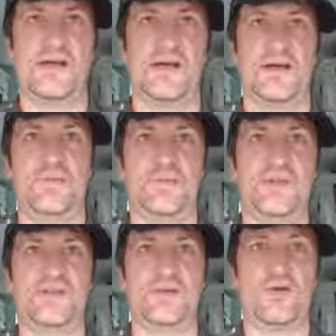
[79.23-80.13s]

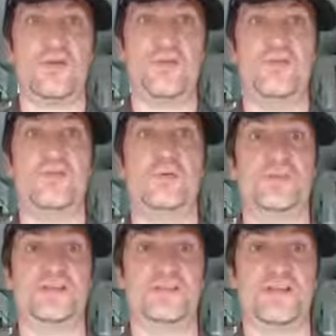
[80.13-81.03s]
There's a lot of
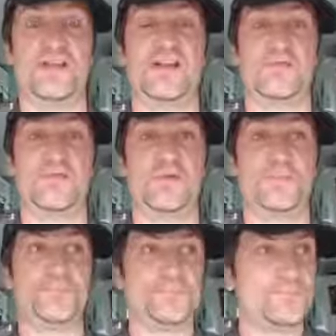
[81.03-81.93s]
influences that I've got
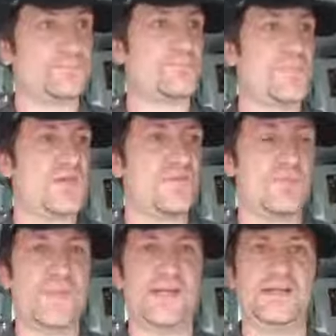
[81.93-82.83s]

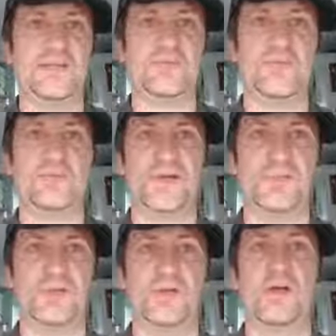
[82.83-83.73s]
from many different
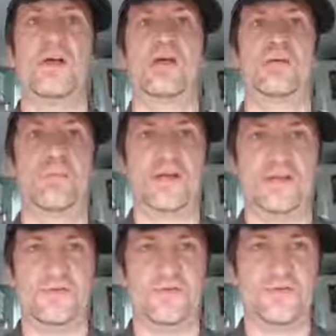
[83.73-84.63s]
people, many
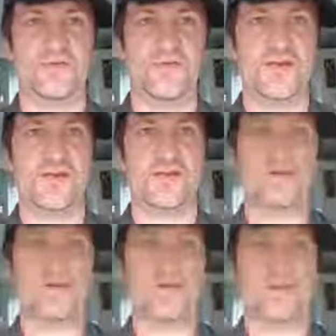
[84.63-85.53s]
different
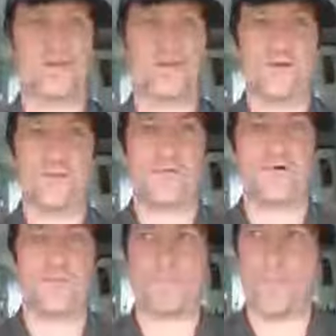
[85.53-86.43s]
trainings,
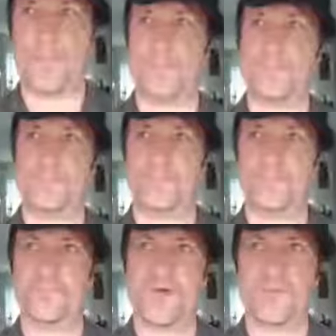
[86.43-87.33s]
but
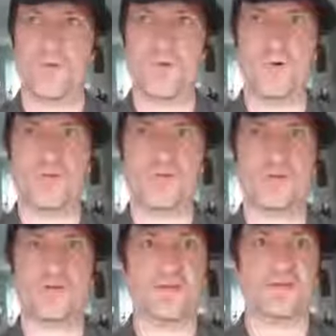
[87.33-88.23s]
I'm always
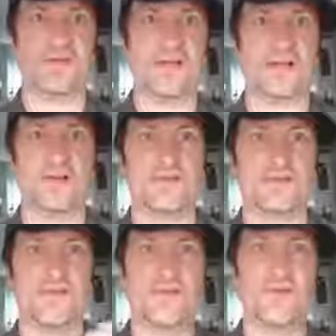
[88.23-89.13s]
looking to challenge
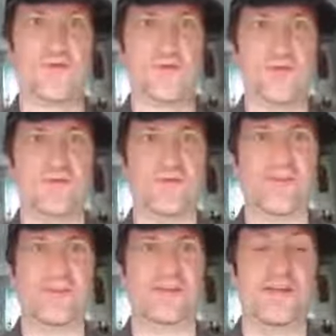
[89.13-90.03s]
the norm and
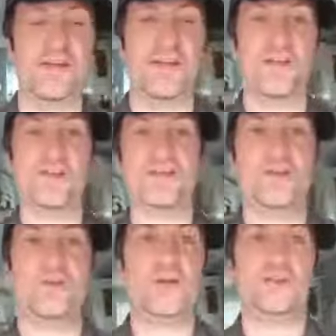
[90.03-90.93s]
find
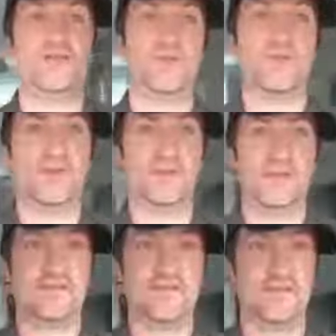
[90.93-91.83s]
new ways of doing
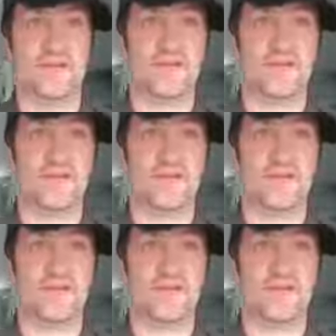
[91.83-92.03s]
things to